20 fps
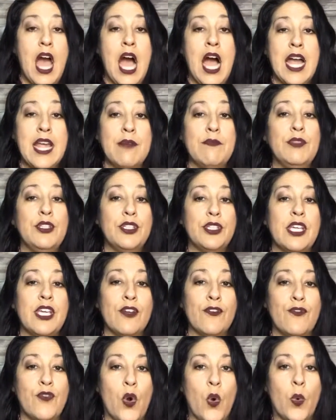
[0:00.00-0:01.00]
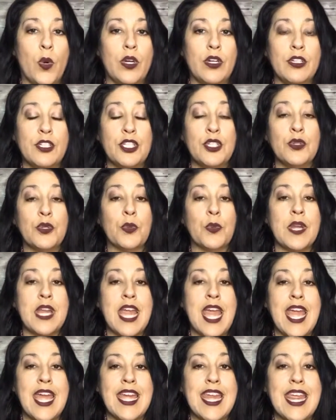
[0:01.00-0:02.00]
I am looking forward to
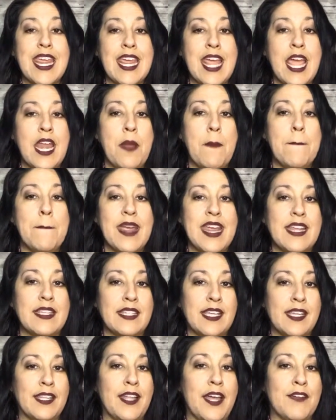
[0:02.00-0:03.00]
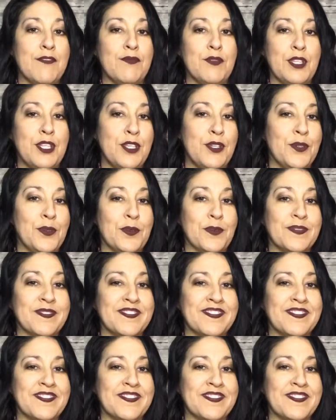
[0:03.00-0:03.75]
creating an amazing life with you.